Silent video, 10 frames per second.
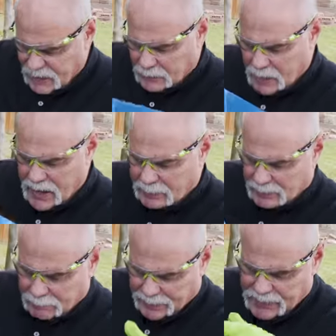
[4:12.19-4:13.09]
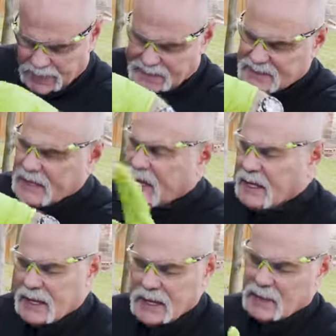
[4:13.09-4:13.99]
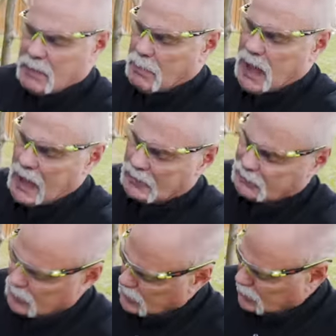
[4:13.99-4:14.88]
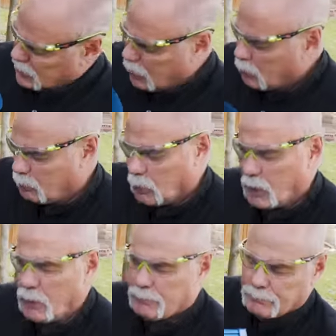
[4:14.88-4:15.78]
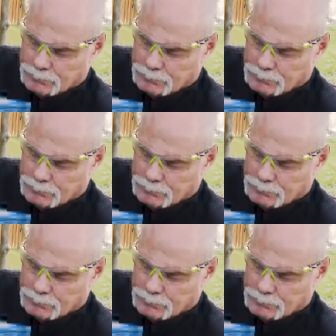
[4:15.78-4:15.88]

unwrapped, peanuts stay in the box. No work.